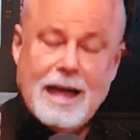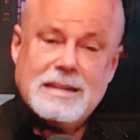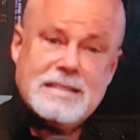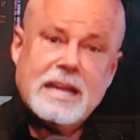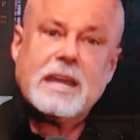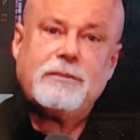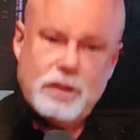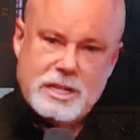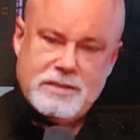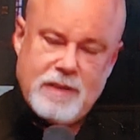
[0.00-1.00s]
A ticket for
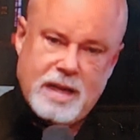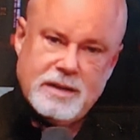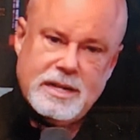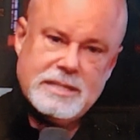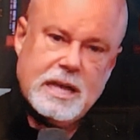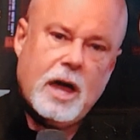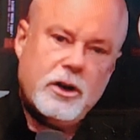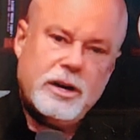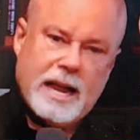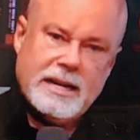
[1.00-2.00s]
this event is
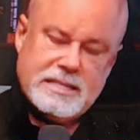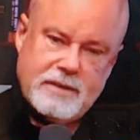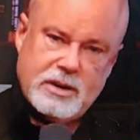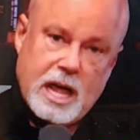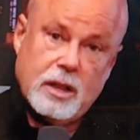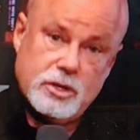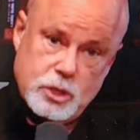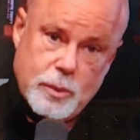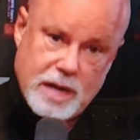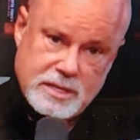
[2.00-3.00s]
$197
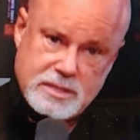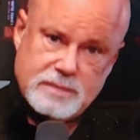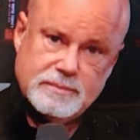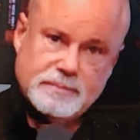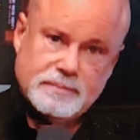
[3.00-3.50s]
US.